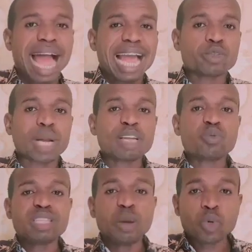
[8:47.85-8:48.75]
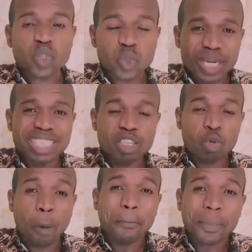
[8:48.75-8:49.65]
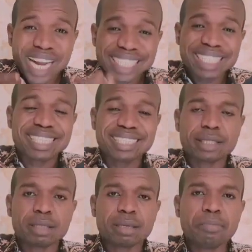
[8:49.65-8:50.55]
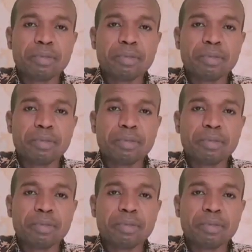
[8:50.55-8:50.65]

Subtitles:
I try to demonstrate it or practice it